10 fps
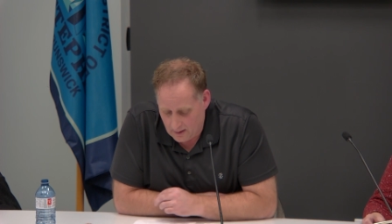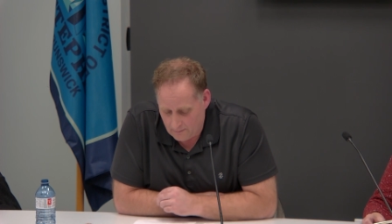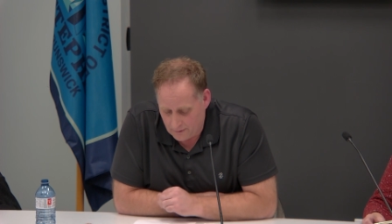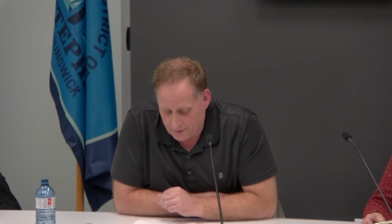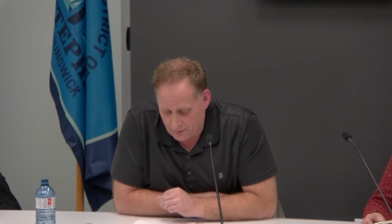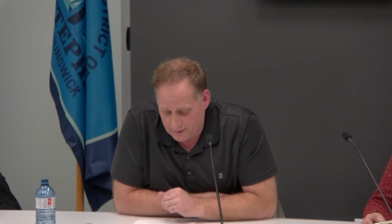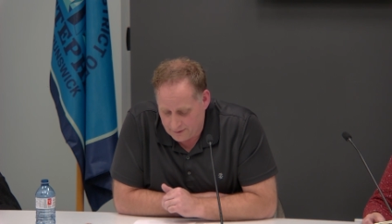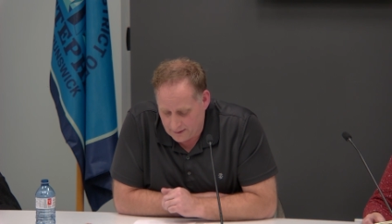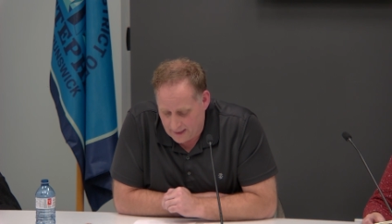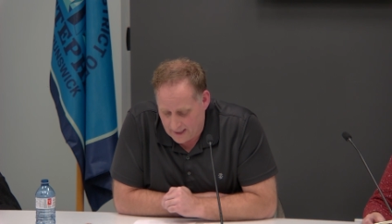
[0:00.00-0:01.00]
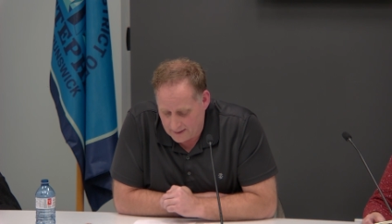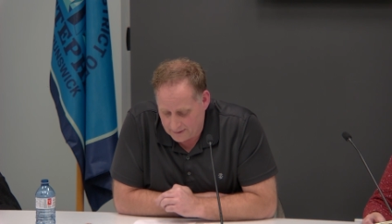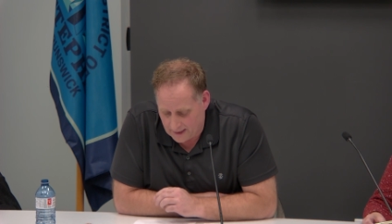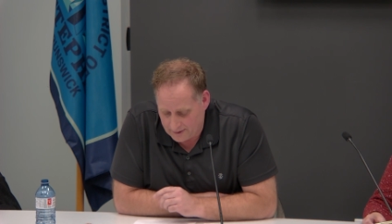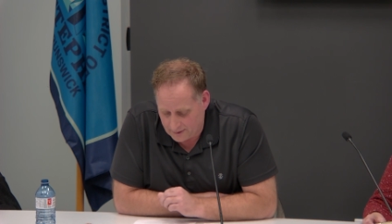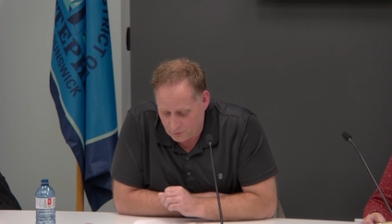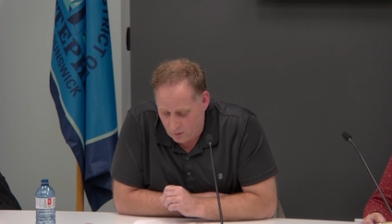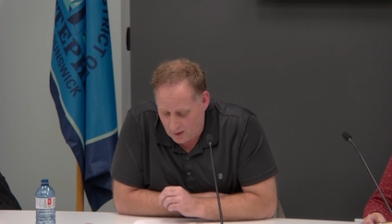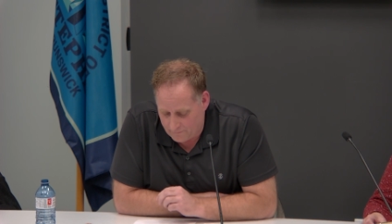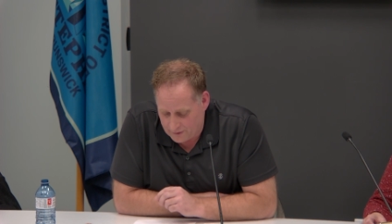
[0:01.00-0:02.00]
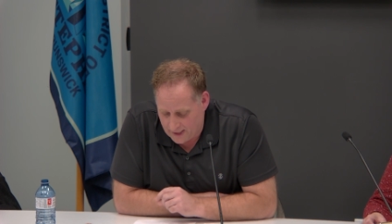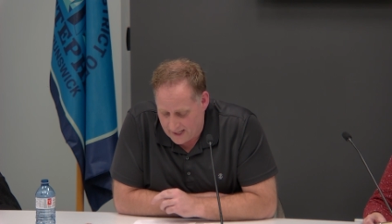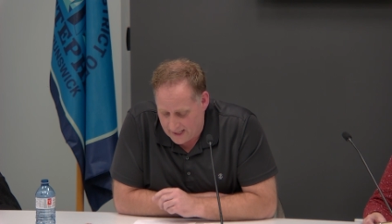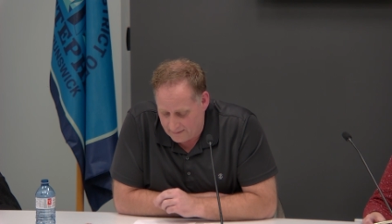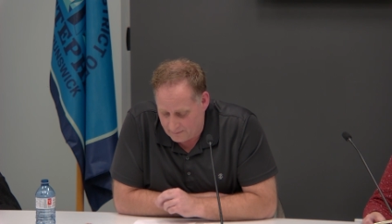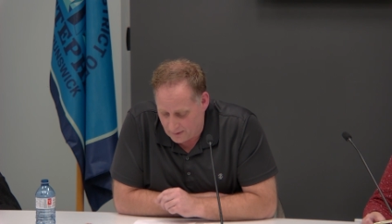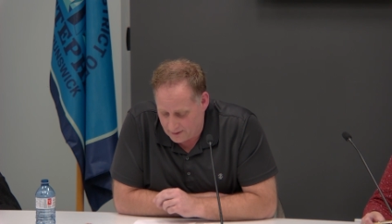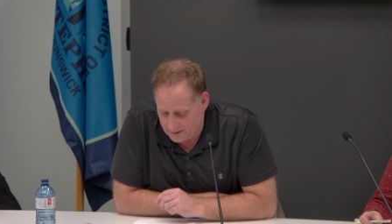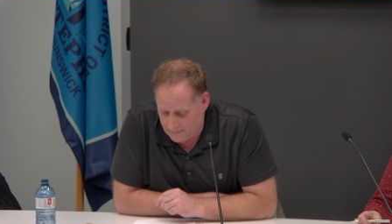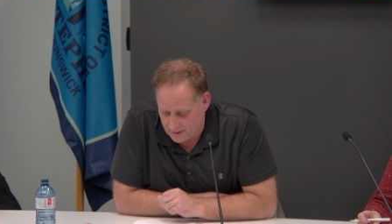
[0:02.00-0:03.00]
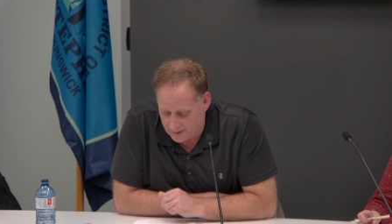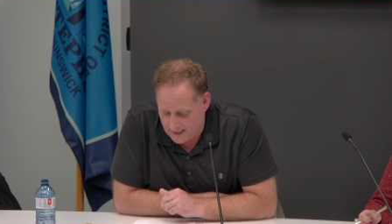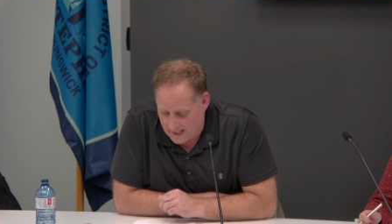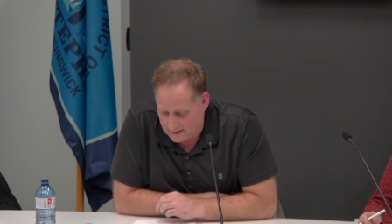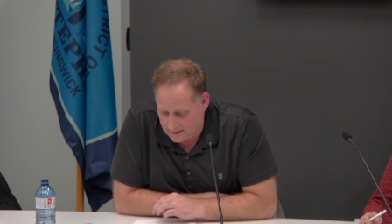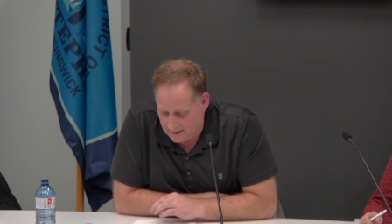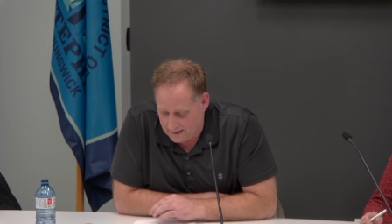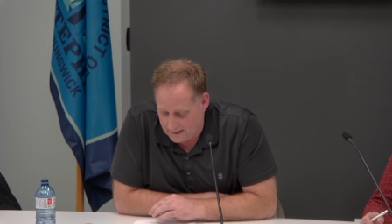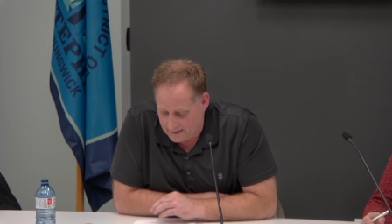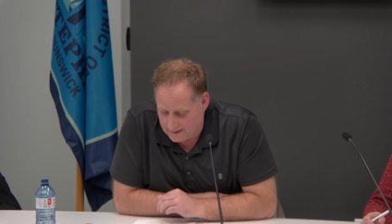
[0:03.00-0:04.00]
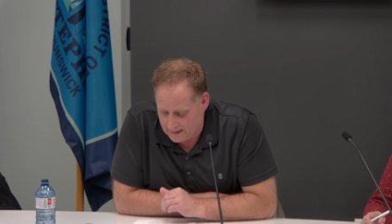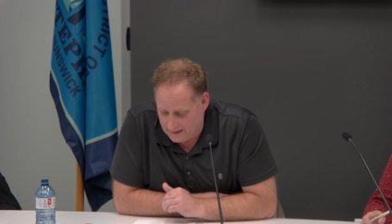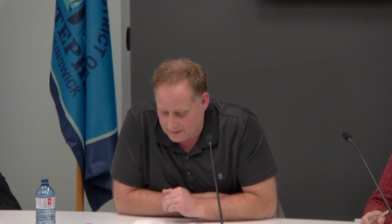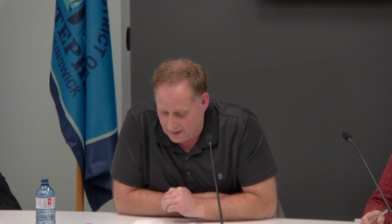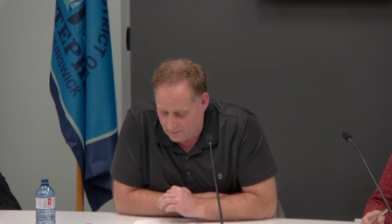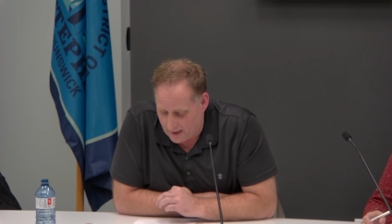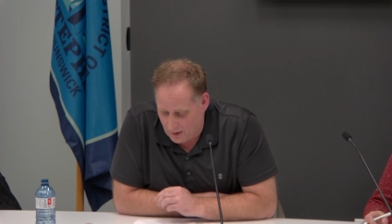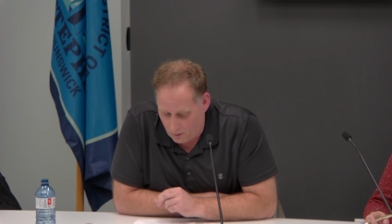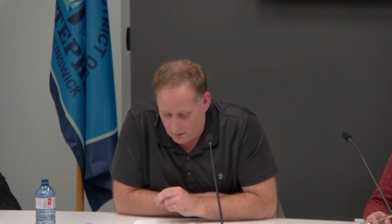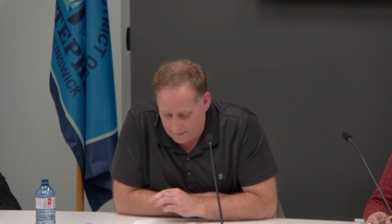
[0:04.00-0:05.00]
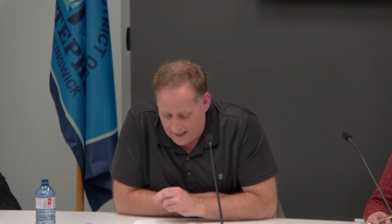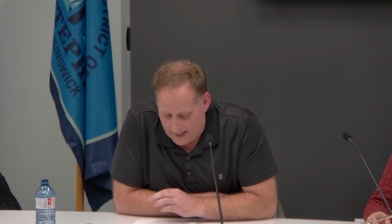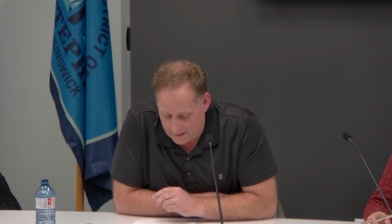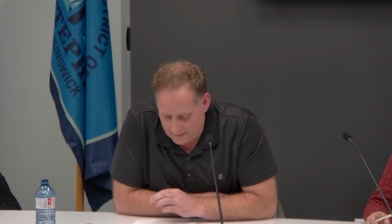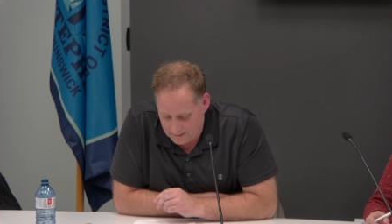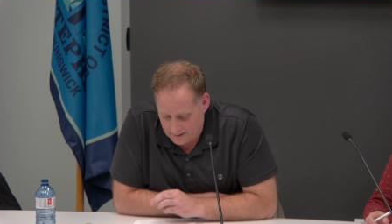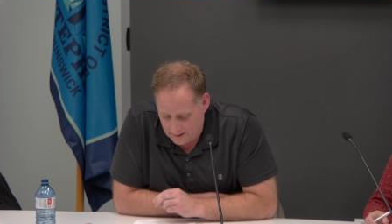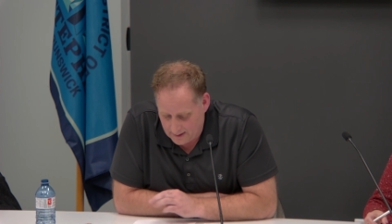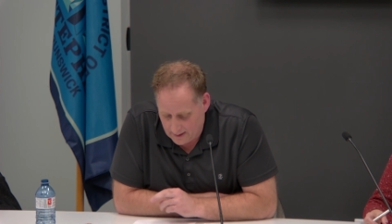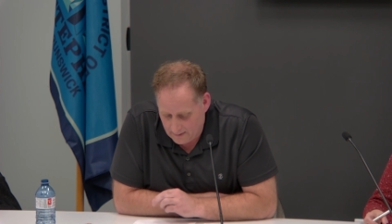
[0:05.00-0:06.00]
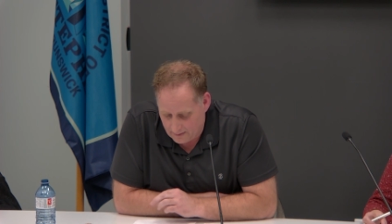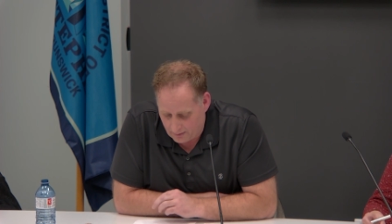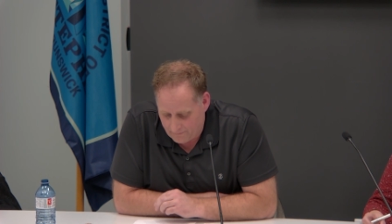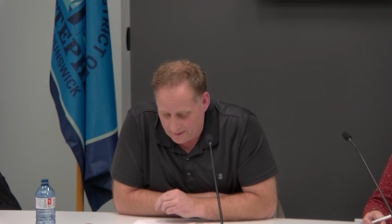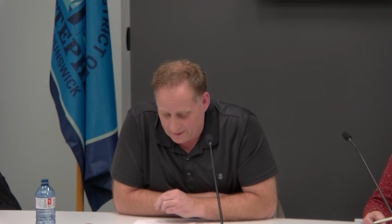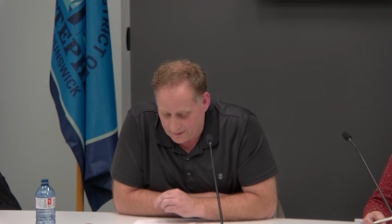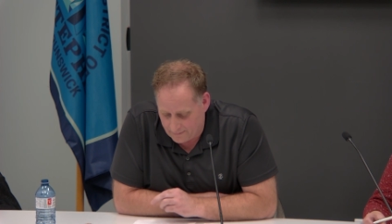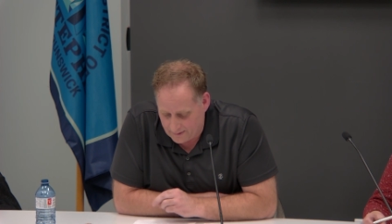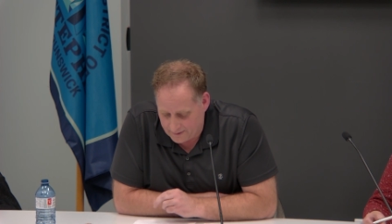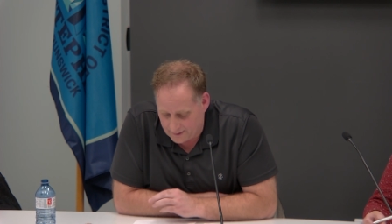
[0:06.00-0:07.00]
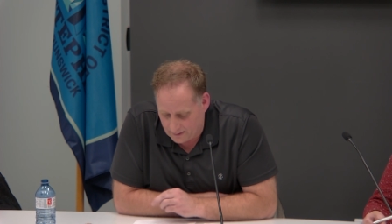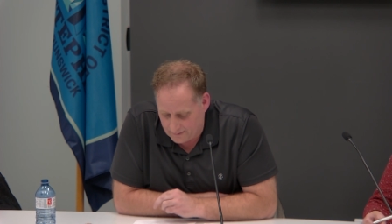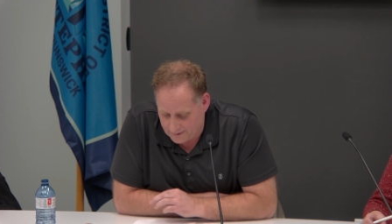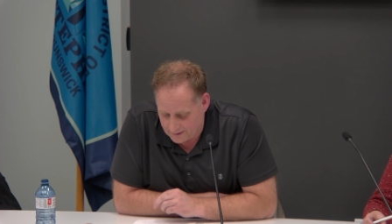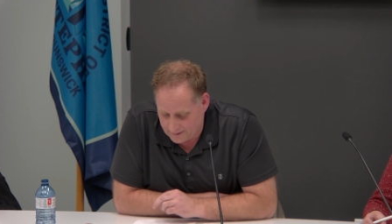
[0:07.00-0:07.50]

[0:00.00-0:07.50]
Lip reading: Pursuant to Section 12J, the Emergency Measures Act, it is hereby ordered that the provisions of the services